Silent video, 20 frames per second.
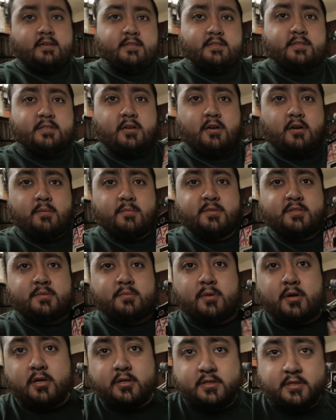some
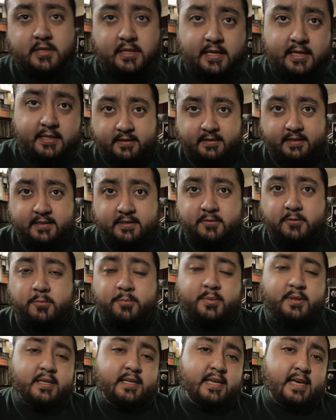smartslate. This will
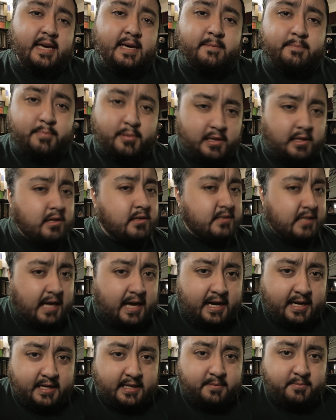be a plus
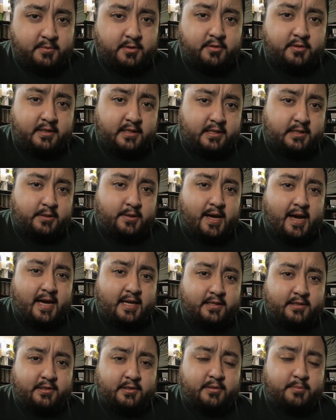item you need to
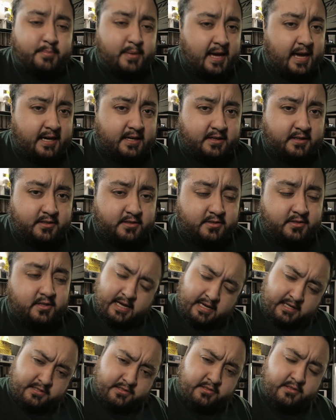add to your package
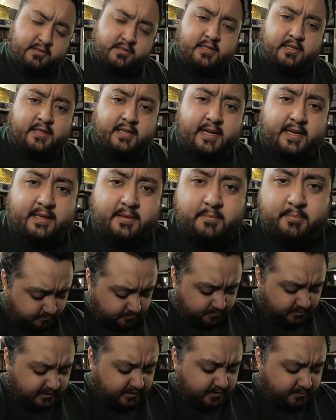as you start getting
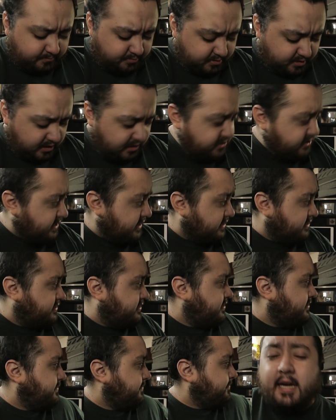bigger
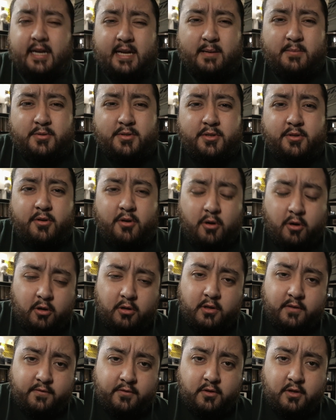projects. And I'm sure
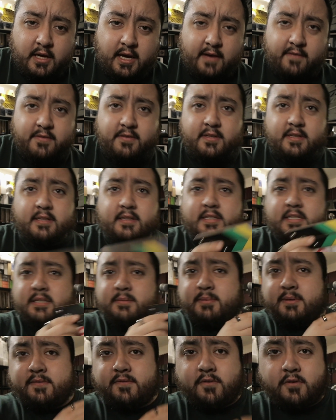all of you have seen these
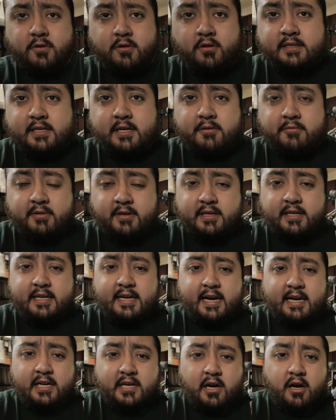before. They're really
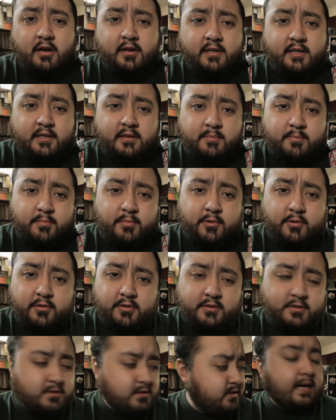iconic
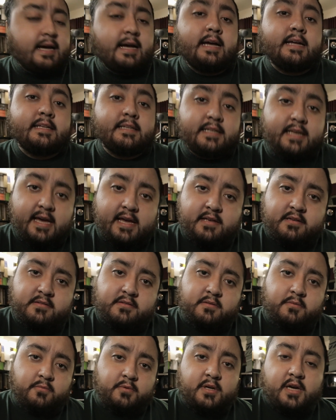boards. And yes,
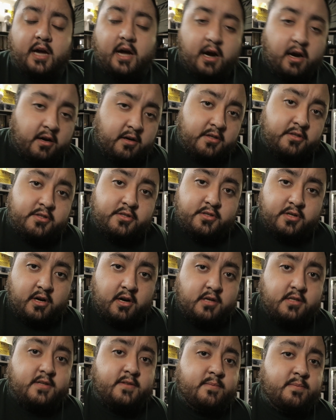we are in
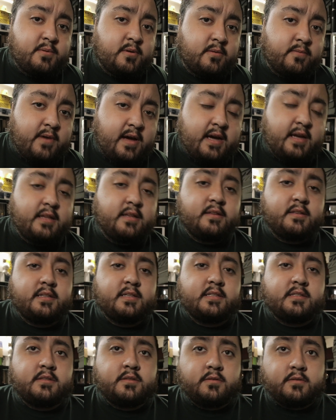charge of providing
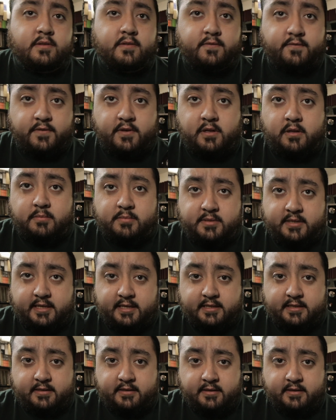this to the film set.